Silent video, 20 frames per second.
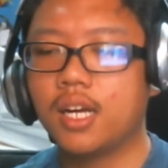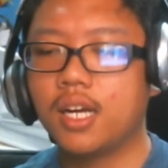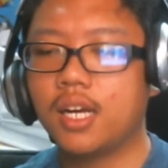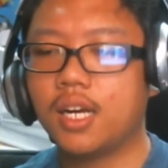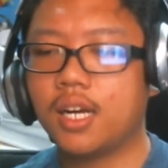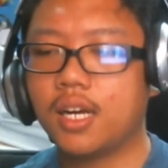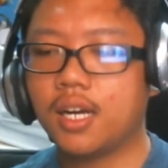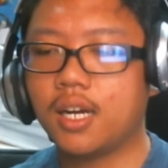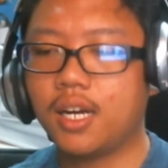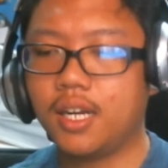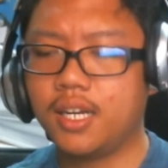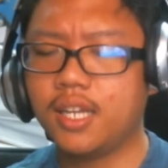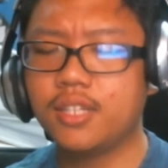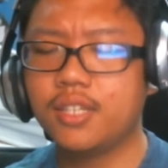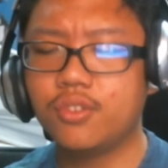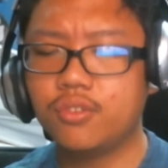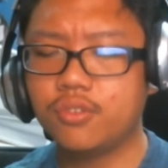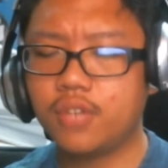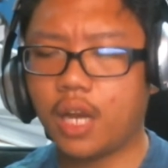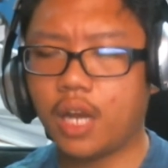and I
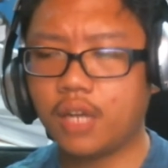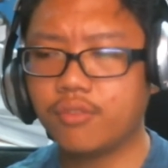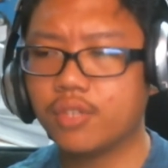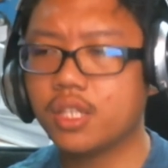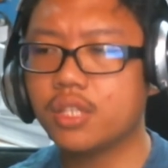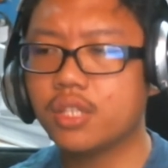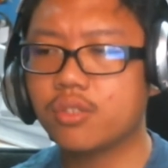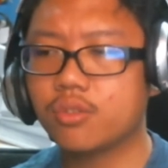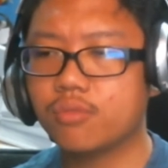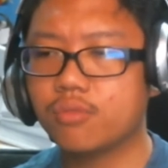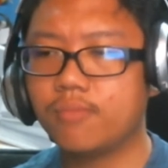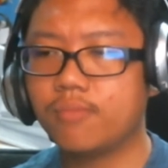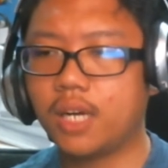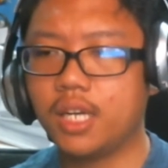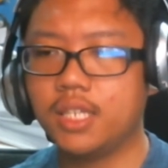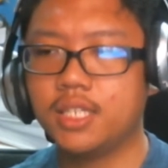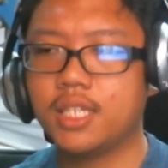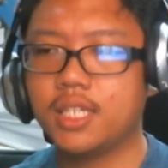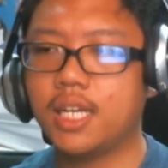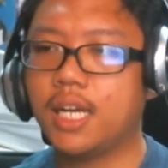really don't
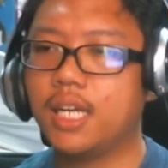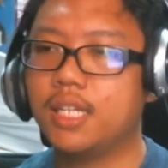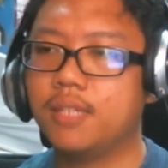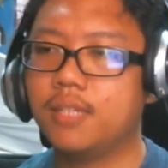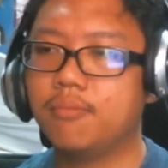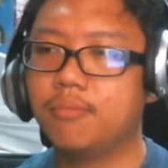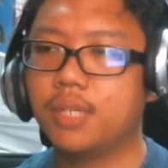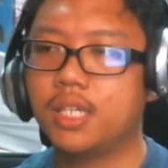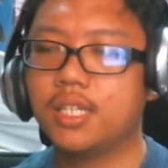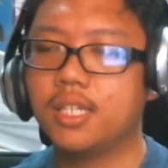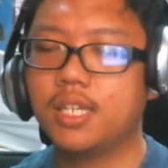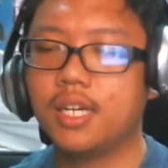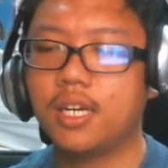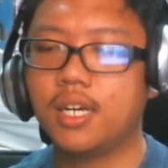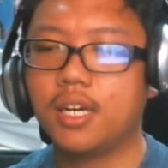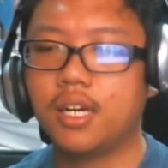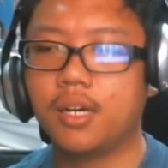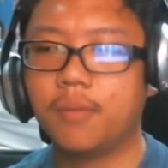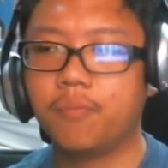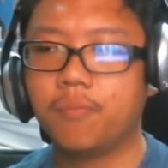mind that, but
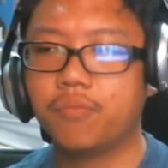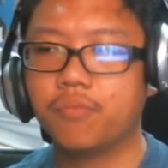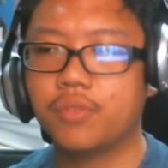I